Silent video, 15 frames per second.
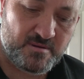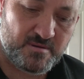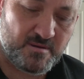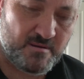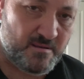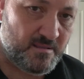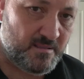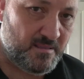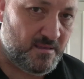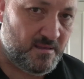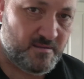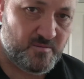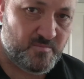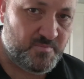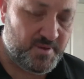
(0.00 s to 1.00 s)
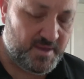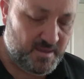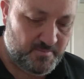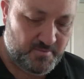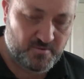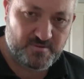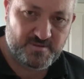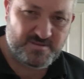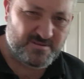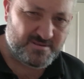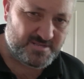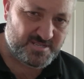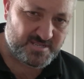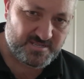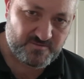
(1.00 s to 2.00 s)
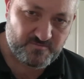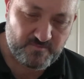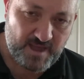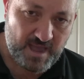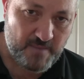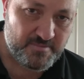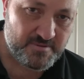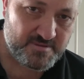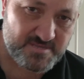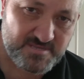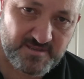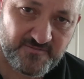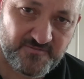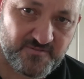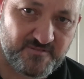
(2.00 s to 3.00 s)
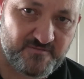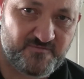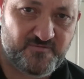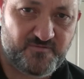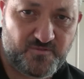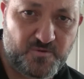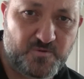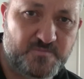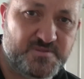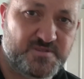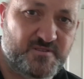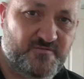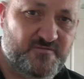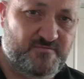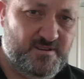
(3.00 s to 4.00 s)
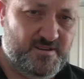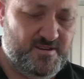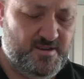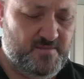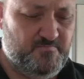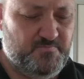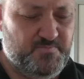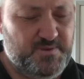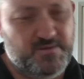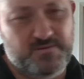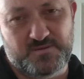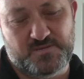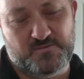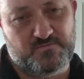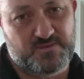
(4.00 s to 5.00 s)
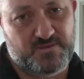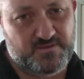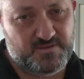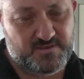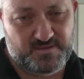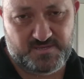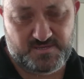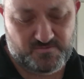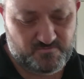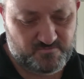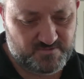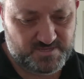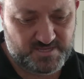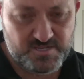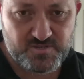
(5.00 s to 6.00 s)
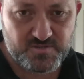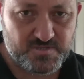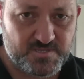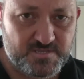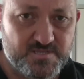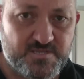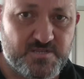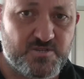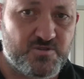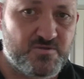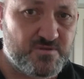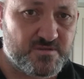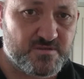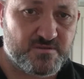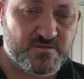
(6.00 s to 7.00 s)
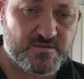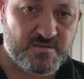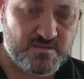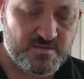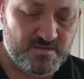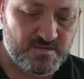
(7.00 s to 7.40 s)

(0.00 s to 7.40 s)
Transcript: There are a lot of people, not just rape, and different forms of abuse with these religious institutions,